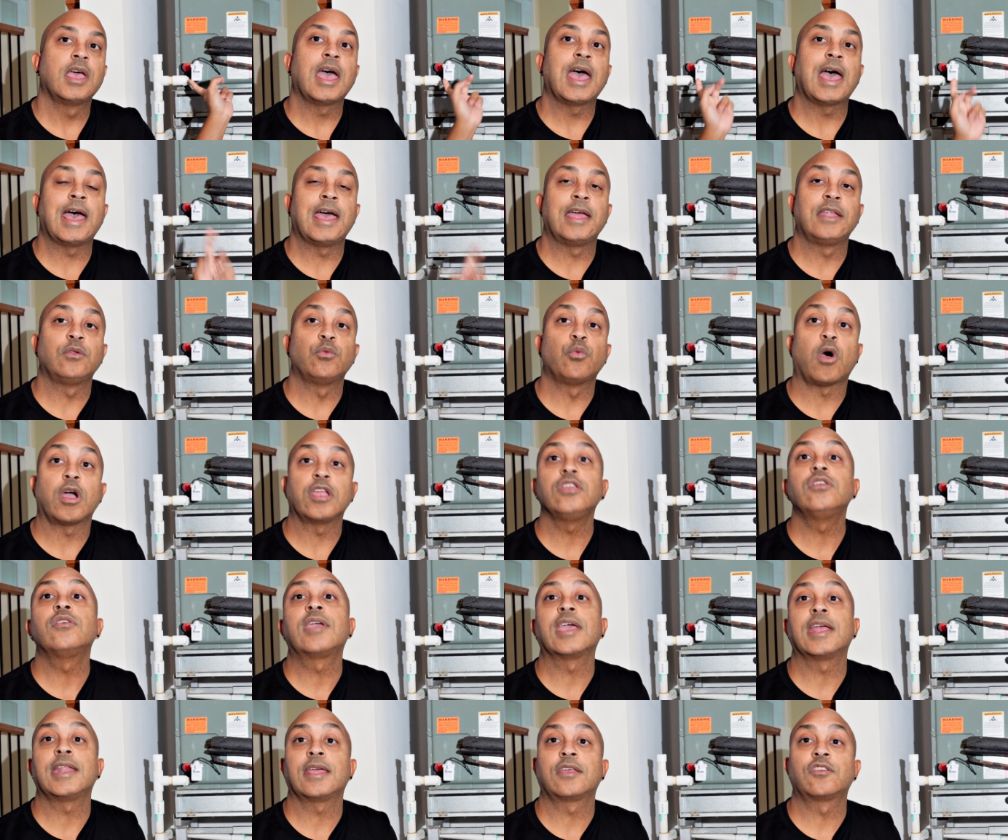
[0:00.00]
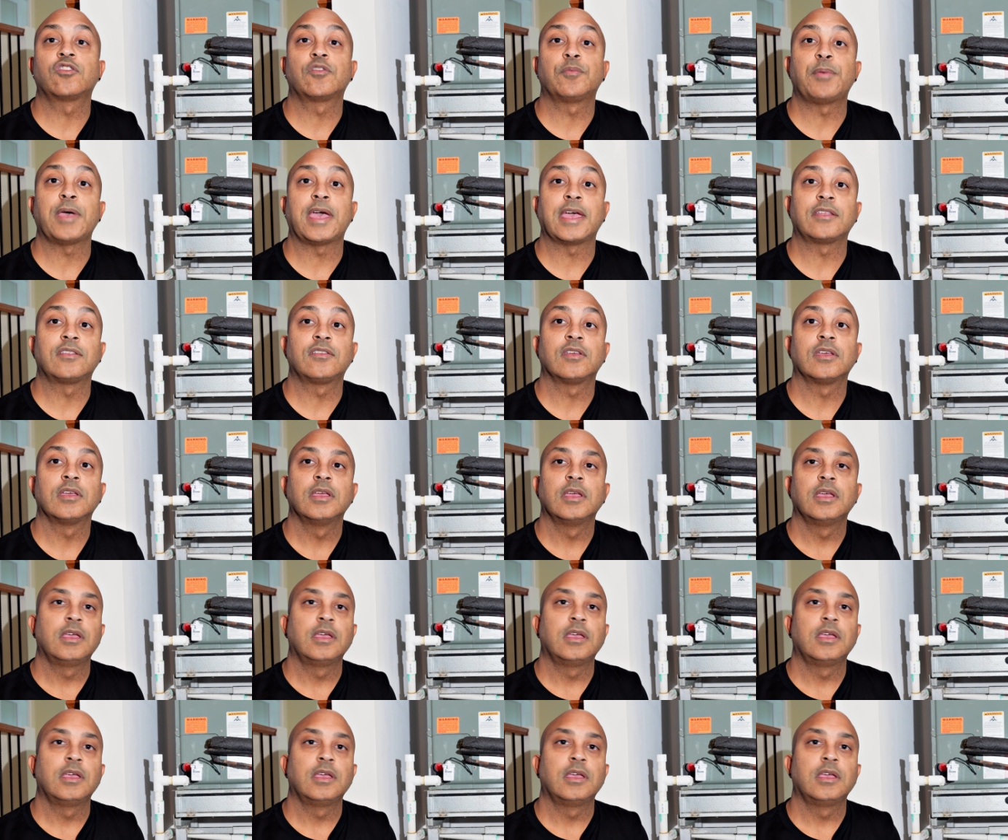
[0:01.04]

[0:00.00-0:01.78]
and what you can expect.